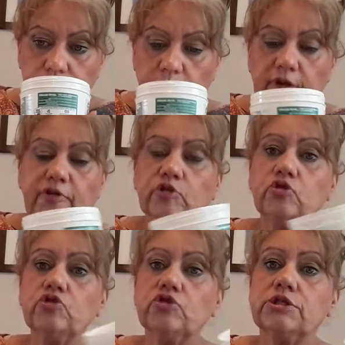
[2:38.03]
But if I
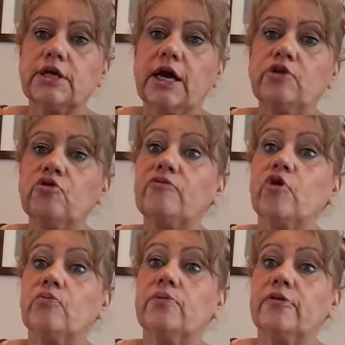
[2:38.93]
don't use that, you know I've
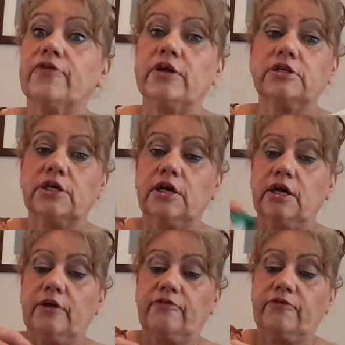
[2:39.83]
not put my fingers in it.
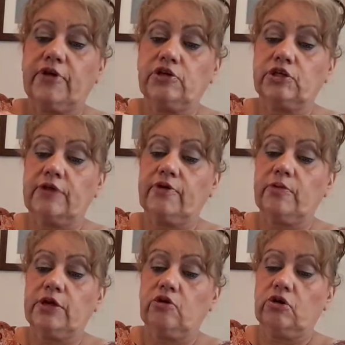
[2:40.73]
If I venture give it
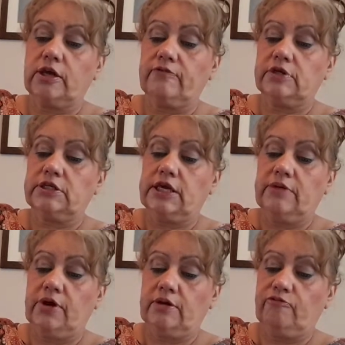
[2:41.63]
away or give it to
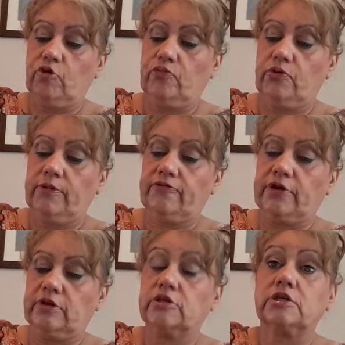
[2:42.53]
Emma, I've not put my
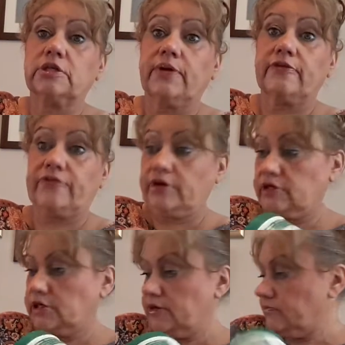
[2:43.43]
dirty big
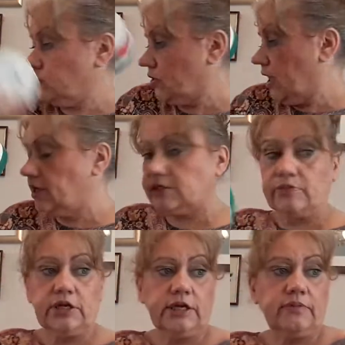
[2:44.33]
fingers in it. So that is a
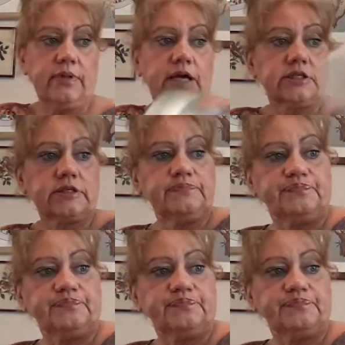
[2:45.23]
wee hair mask.